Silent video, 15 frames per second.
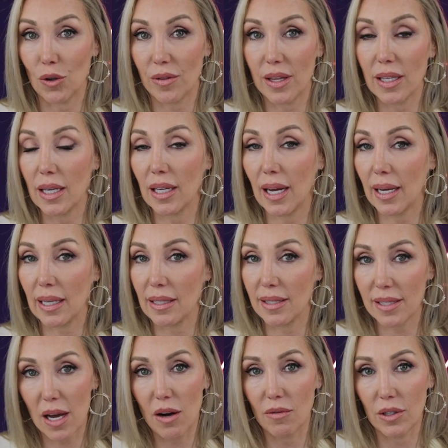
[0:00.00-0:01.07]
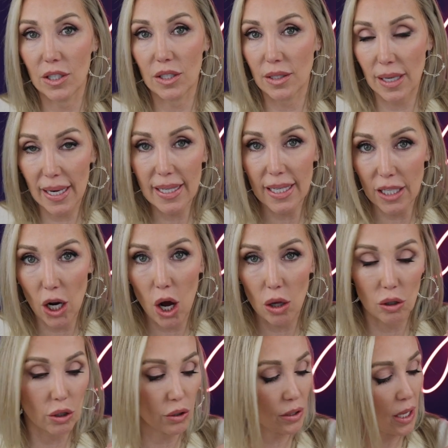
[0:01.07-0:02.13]
thinking I can salvage
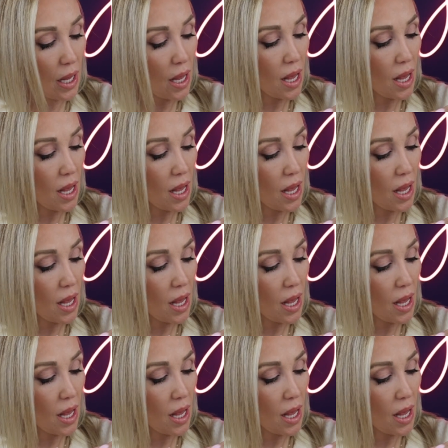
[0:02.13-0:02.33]
$90,